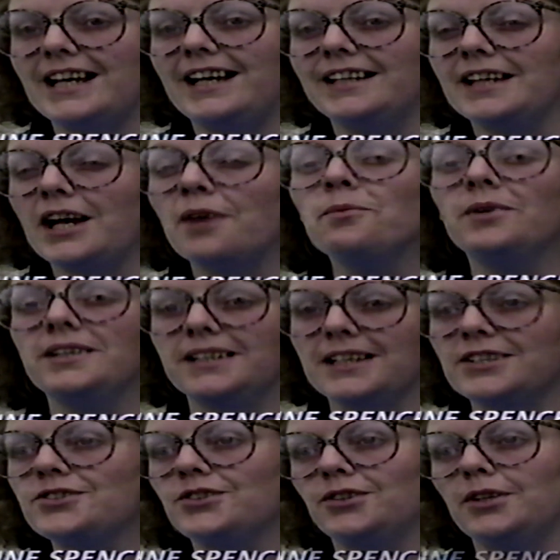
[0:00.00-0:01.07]
and I wouldn't
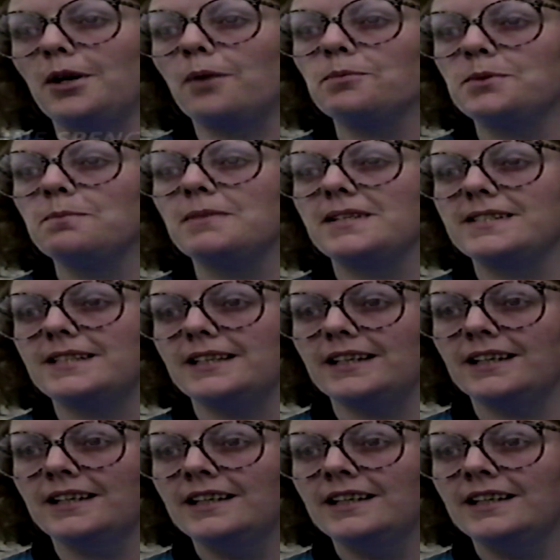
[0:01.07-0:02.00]
get too optimistic.